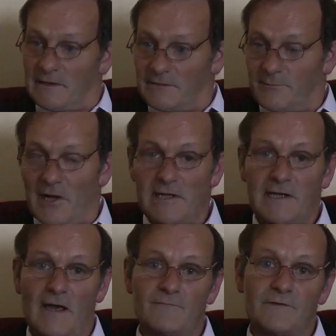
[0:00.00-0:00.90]
And
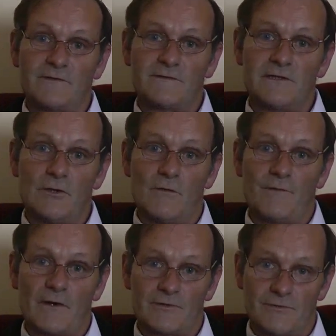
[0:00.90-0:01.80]
Brian Kavanagh, CEO
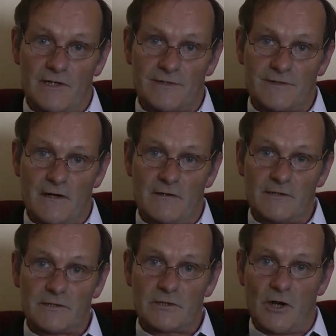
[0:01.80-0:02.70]
of Horse Racing
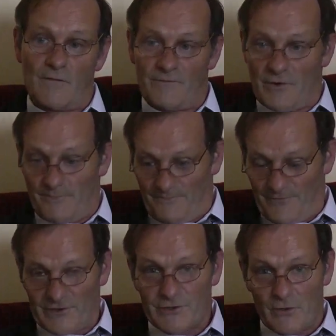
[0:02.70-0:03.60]
Ireland, covered
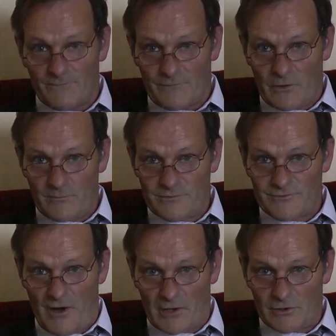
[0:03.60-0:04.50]
up for the Turf
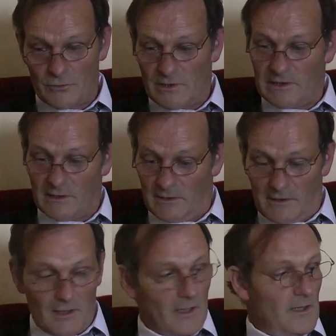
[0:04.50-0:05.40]
Club's wrongdoing.
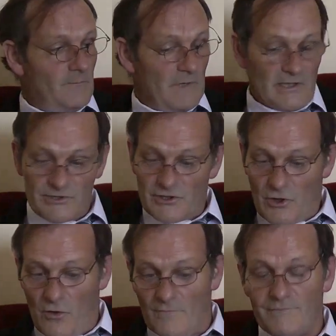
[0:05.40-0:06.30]

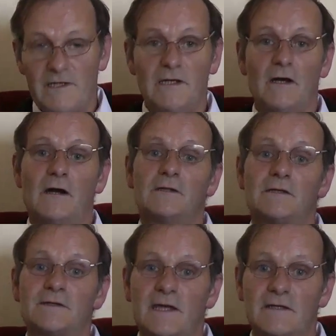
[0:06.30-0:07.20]
Minister Coveney
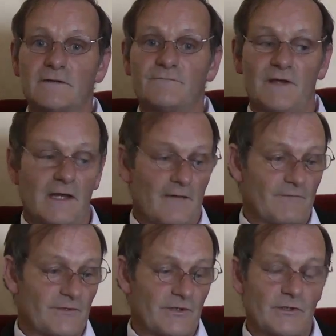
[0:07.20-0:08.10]
on the 2nd of the
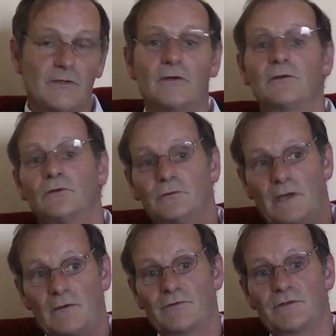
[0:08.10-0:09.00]
11th,
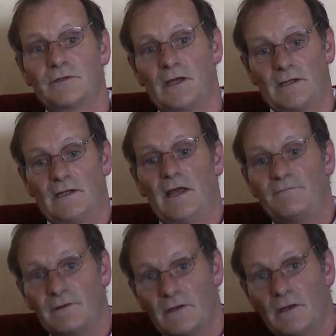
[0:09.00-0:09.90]

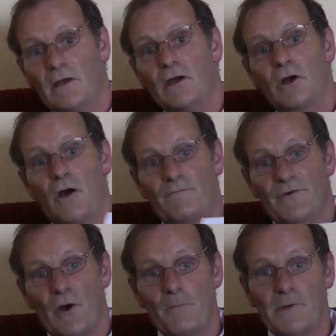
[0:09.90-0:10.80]
2011,
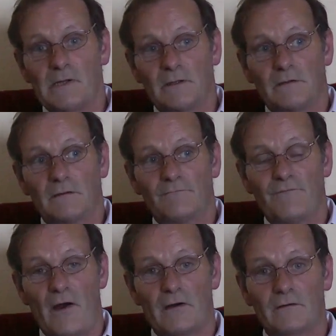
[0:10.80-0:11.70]
covered up
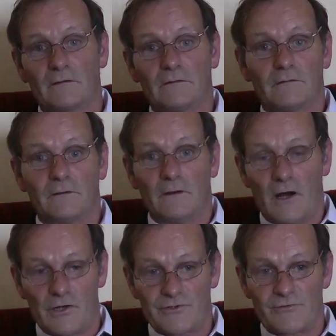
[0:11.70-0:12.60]
for
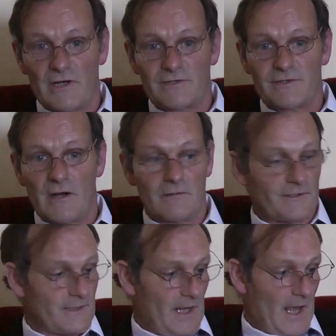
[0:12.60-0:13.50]
Horse Racing
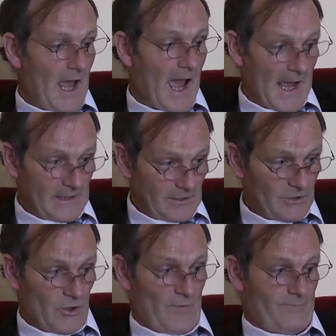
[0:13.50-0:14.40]
Ireland
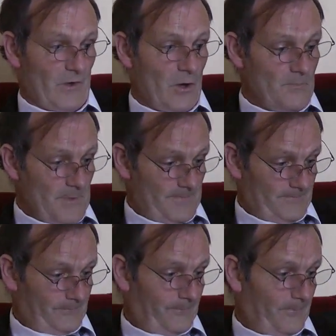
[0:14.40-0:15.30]
and the Turf Club.